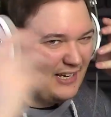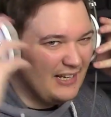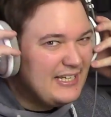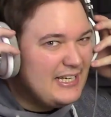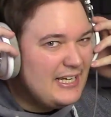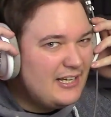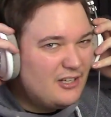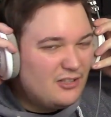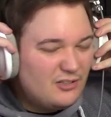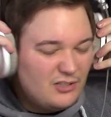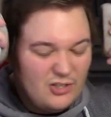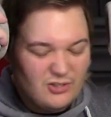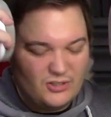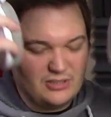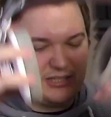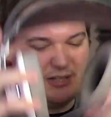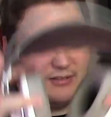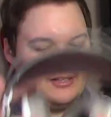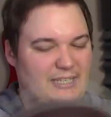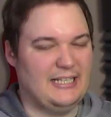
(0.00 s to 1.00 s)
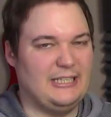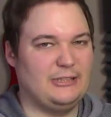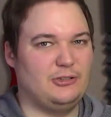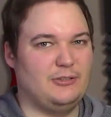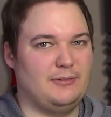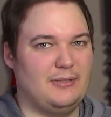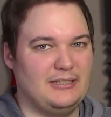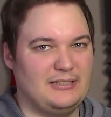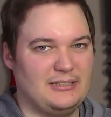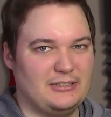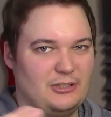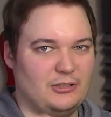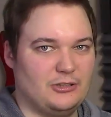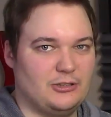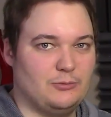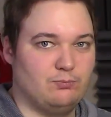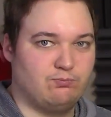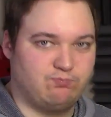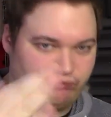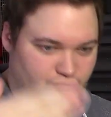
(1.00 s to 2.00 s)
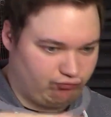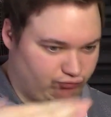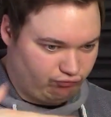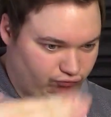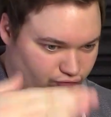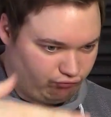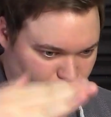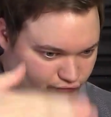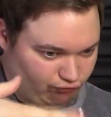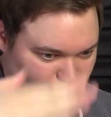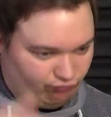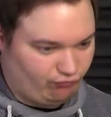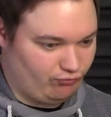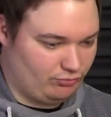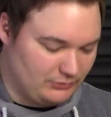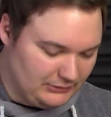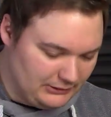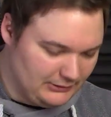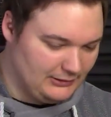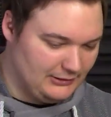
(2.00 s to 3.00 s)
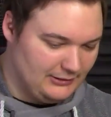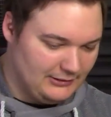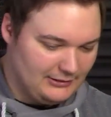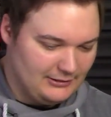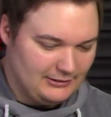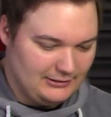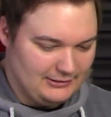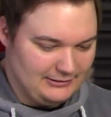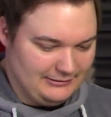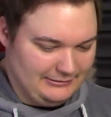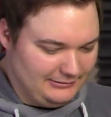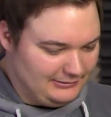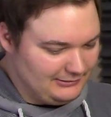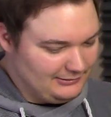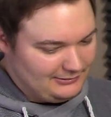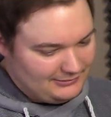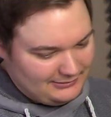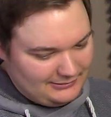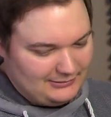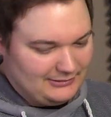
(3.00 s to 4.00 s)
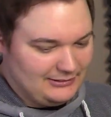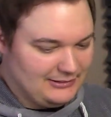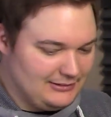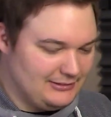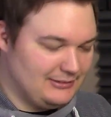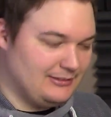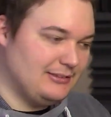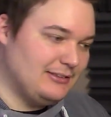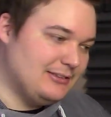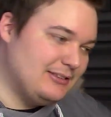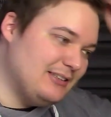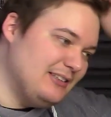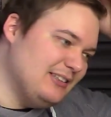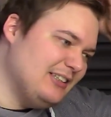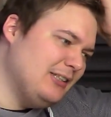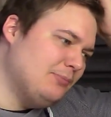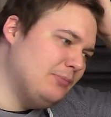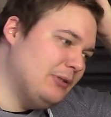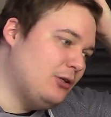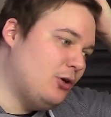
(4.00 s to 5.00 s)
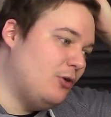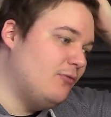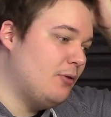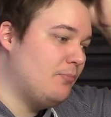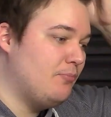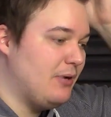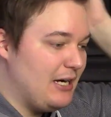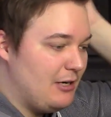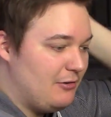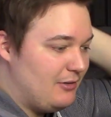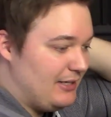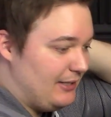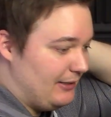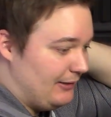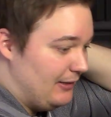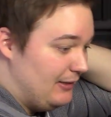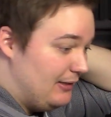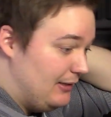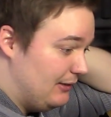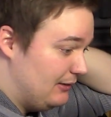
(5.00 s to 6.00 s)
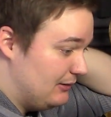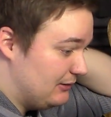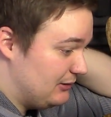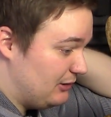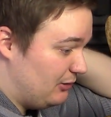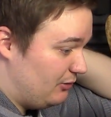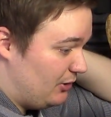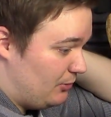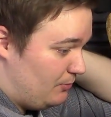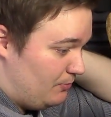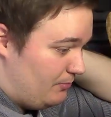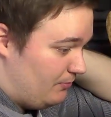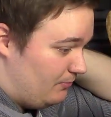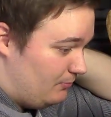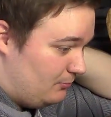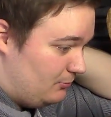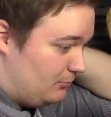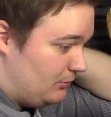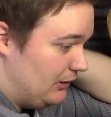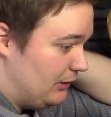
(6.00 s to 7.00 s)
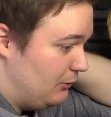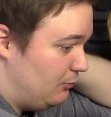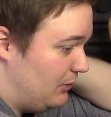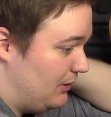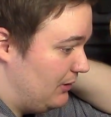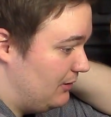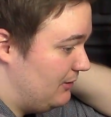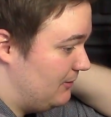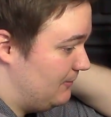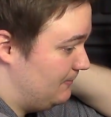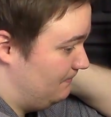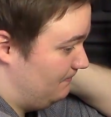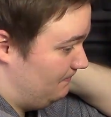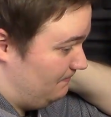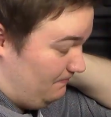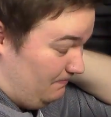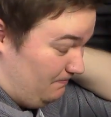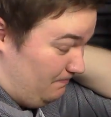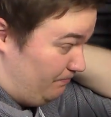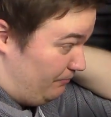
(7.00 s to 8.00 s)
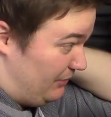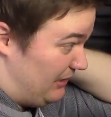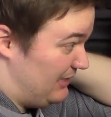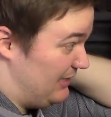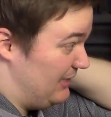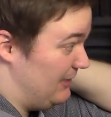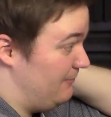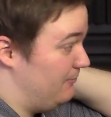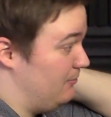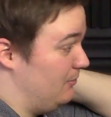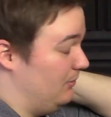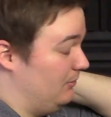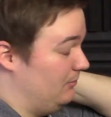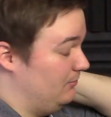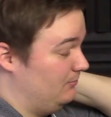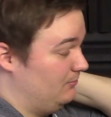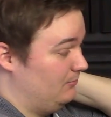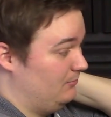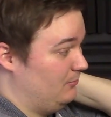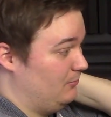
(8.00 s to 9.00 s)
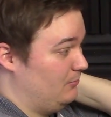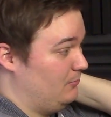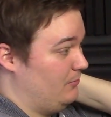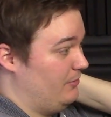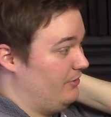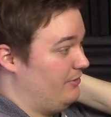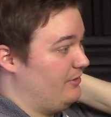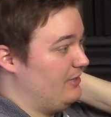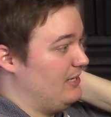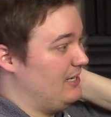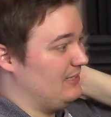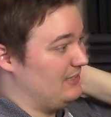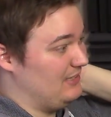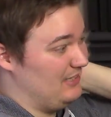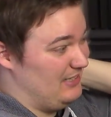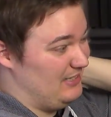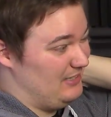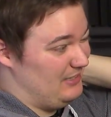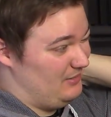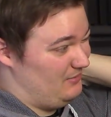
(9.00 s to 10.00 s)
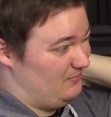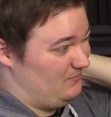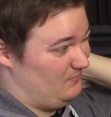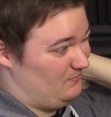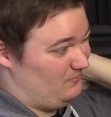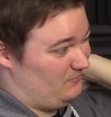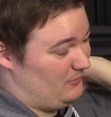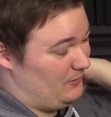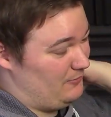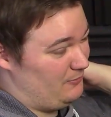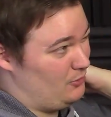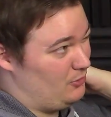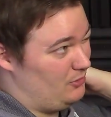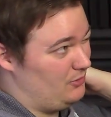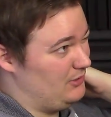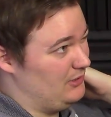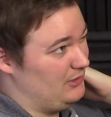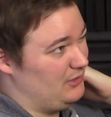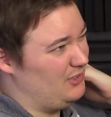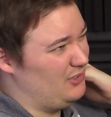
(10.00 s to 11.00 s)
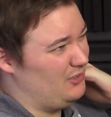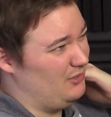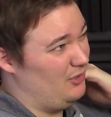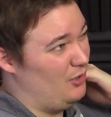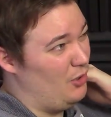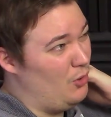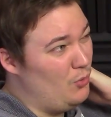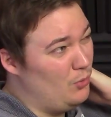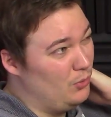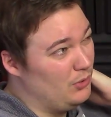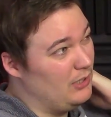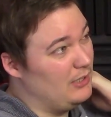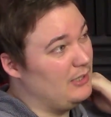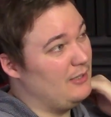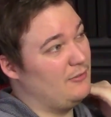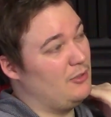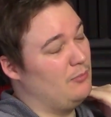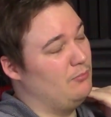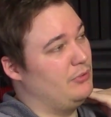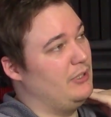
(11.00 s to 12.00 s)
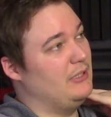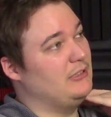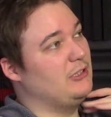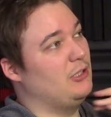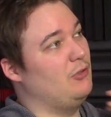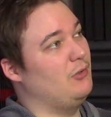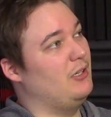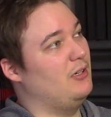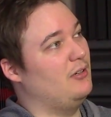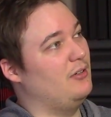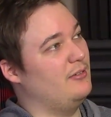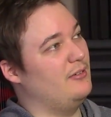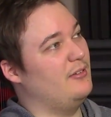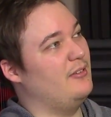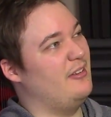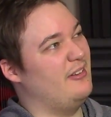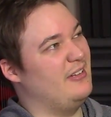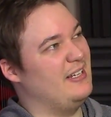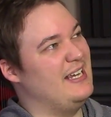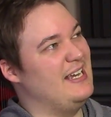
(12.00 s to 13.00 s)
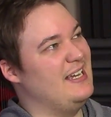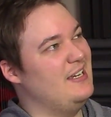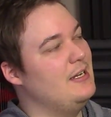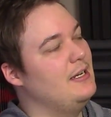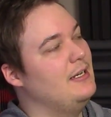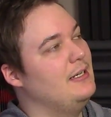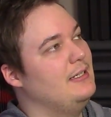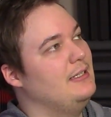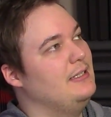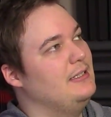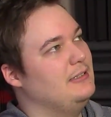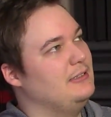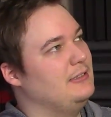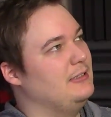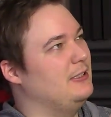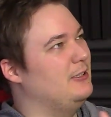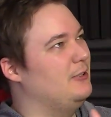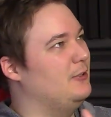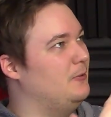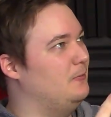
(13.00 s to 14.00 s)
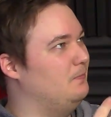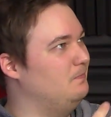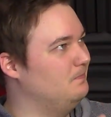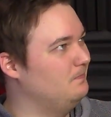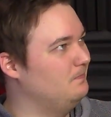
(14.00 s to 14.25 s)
here you notice how the kick drum has this constant. It's a little bit overbearing, so you really want to be careful with that. And of course, there's also a whole lot of compression going on that kick, so